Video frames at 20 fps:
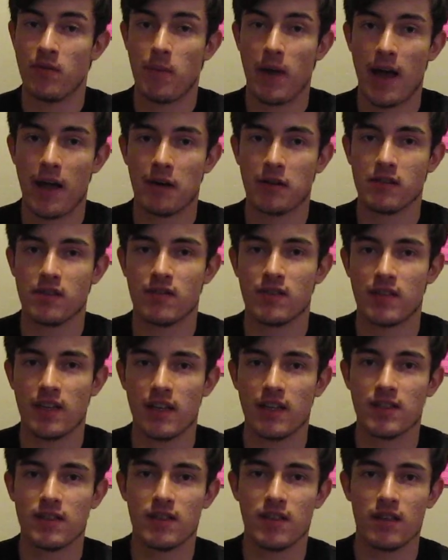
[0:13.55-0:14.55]
patterns of
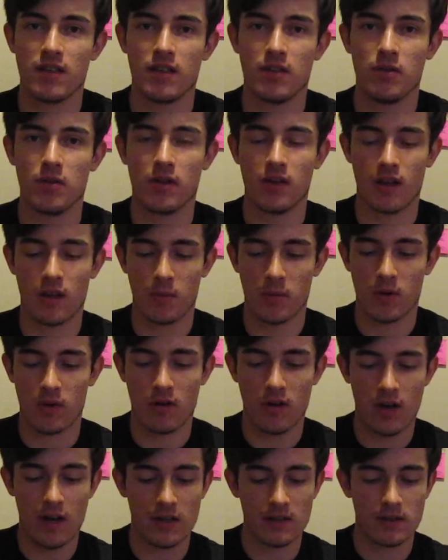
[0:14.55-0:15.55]
snakes that you can come
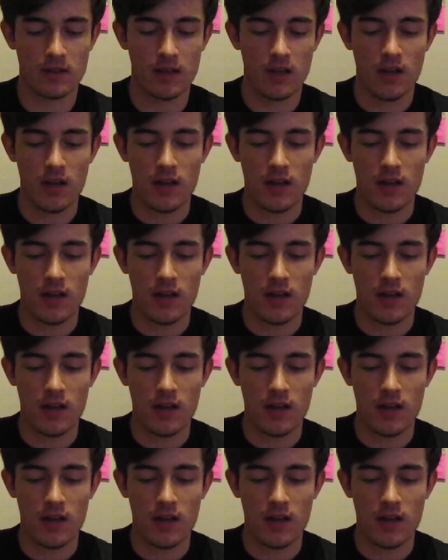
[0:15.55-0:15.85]
across,